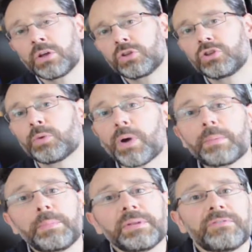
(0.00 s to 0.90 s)
You're
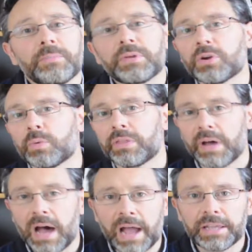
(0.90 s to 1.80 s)
probably familiar with
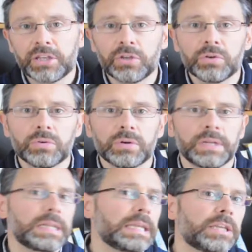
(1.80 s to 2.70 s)
IQ
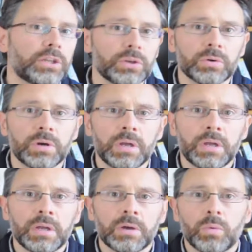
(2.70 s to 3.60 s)
and EQ,
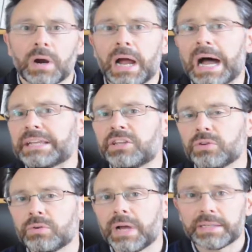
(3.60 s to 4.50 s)
where
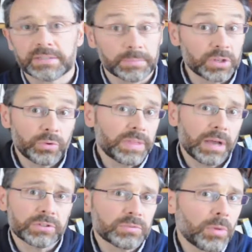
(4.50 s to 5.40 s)
IQ has something to do with how
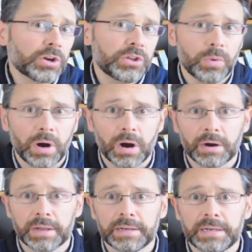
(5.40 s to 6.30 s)
smart you are
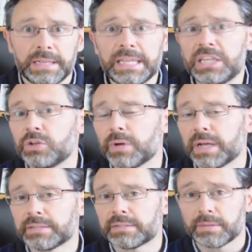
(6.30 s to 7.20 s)
and EQ
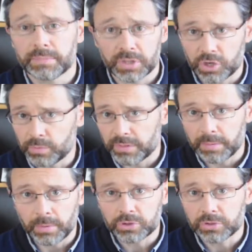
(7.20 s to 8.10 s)
has something to do with
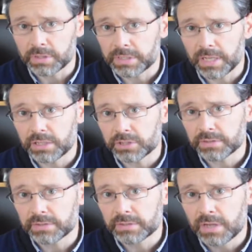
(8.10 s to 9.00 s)
emotional
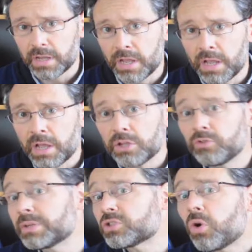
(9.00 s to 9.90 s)
intelligence. You've
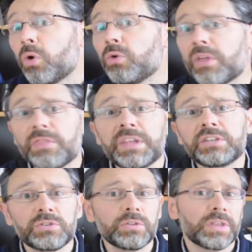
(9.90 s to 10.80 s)
been told that
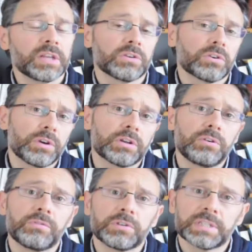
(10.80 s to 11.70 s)
these two things are
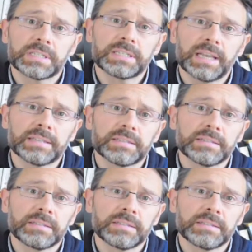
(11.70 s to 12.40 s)
critical for success,